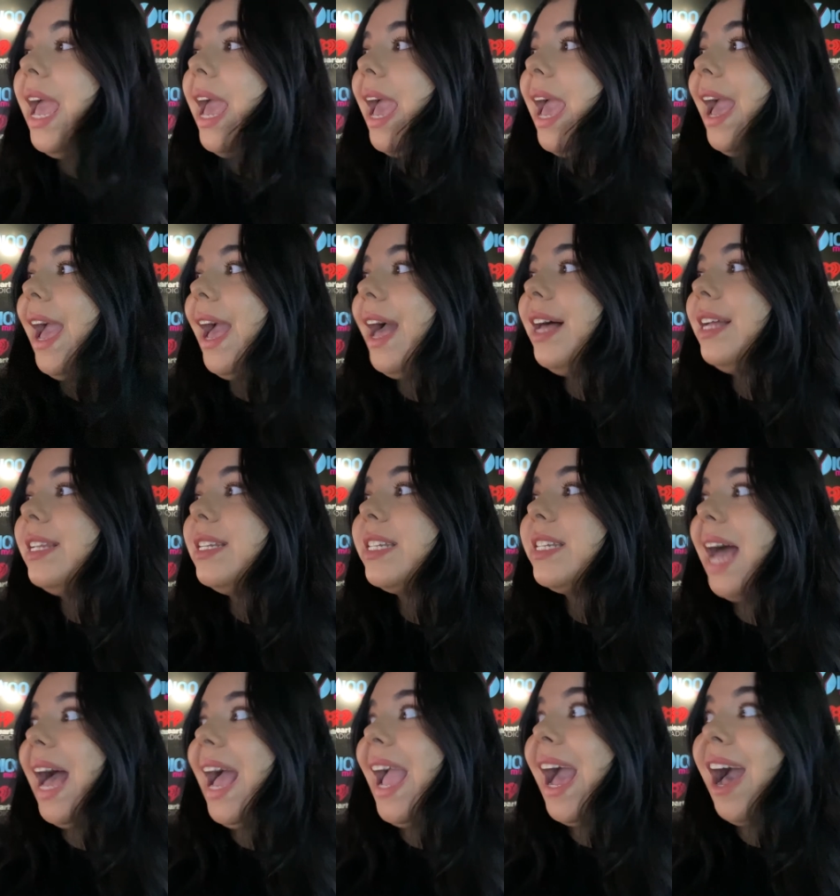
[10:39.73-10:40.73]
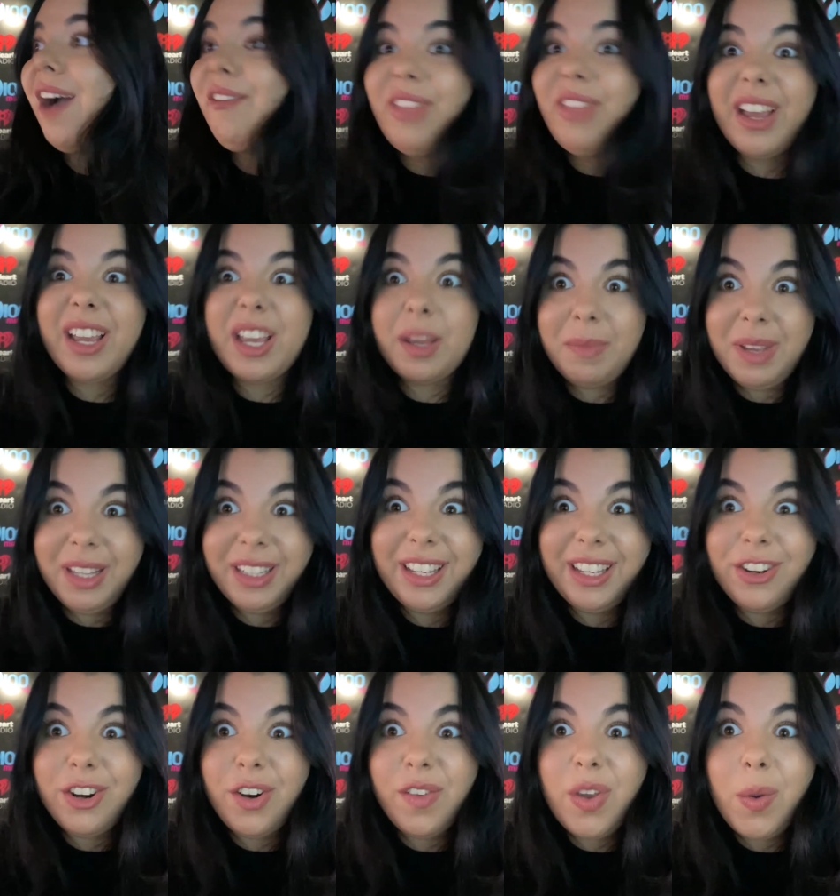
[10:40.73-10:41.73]
and I have that Camila
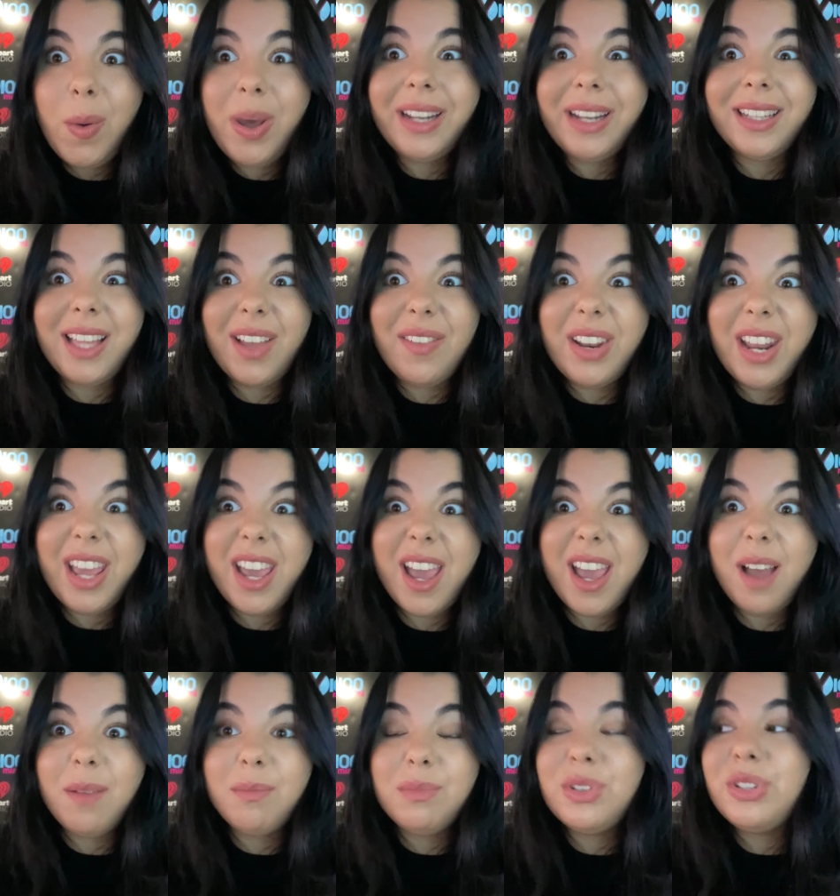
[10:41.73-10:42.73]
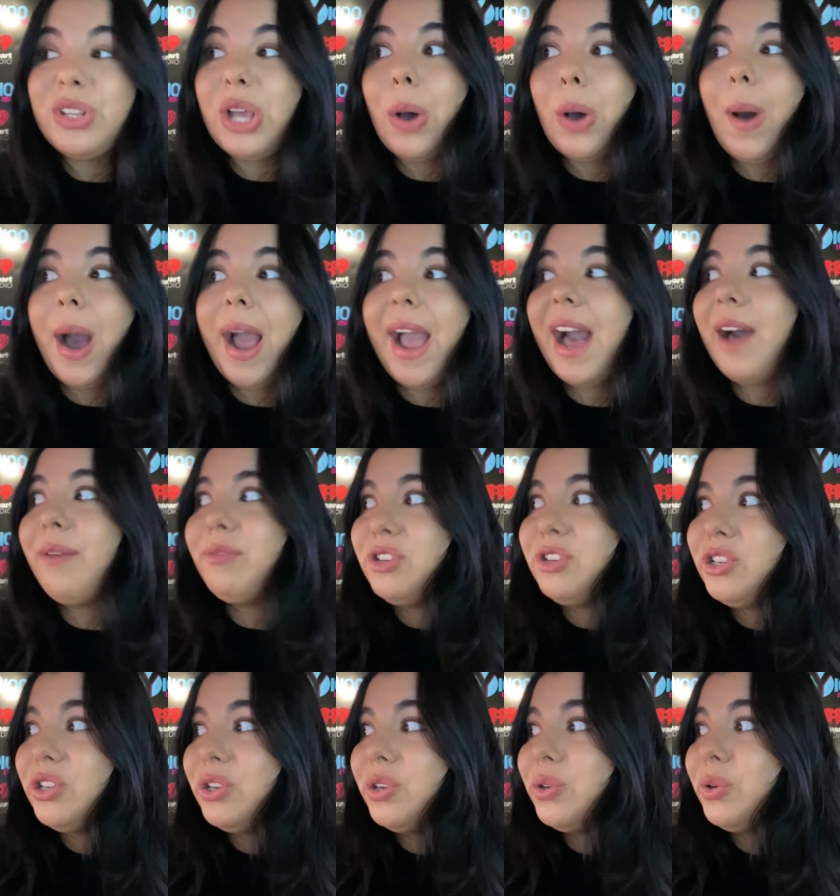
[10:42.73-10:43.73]
interview at 11 a.m., so I have
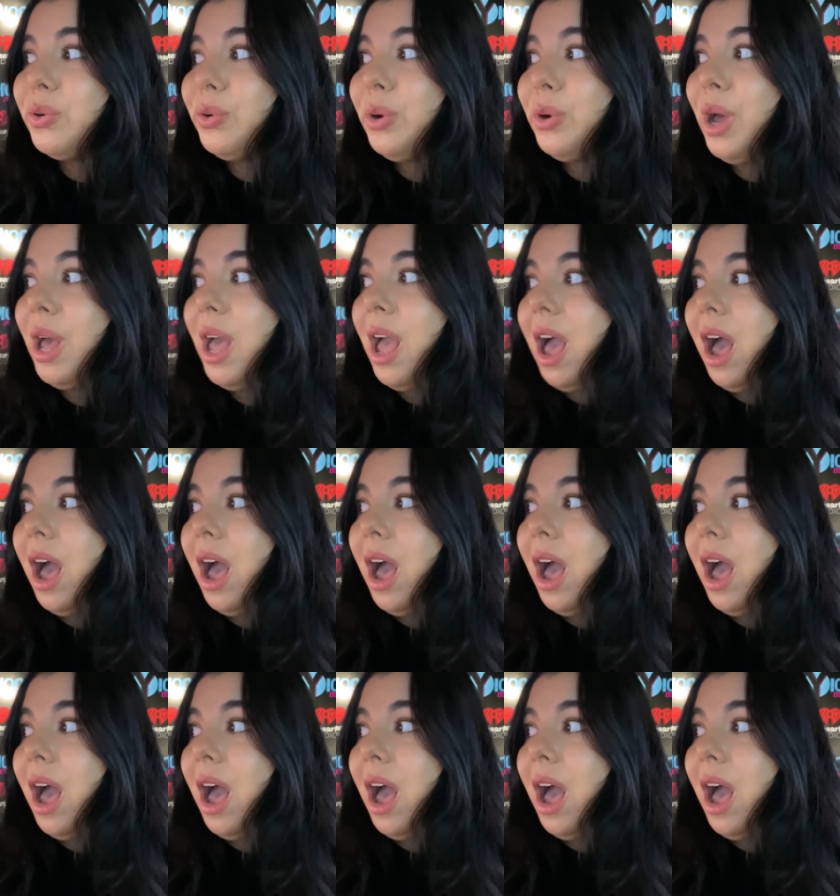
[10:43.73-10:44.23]
to